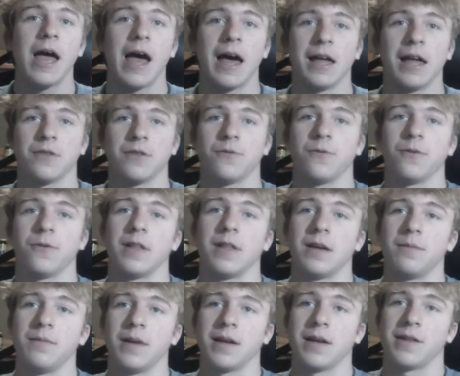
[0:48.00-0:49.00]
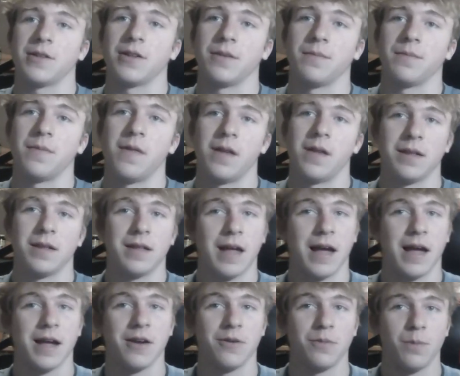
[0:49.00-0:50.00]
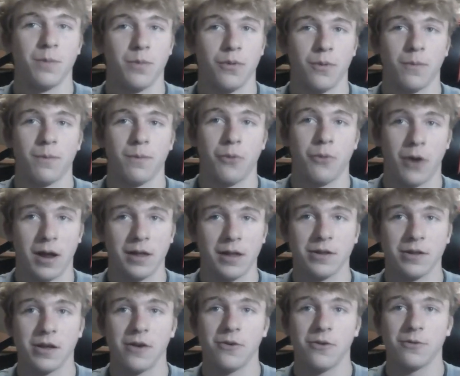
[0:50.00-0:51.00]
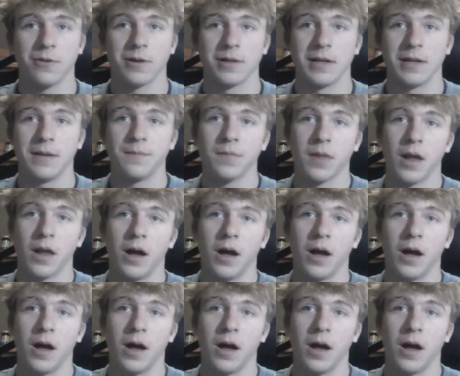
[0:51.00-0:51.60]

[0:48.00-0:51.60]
As for that makes up the entire brain cell, really.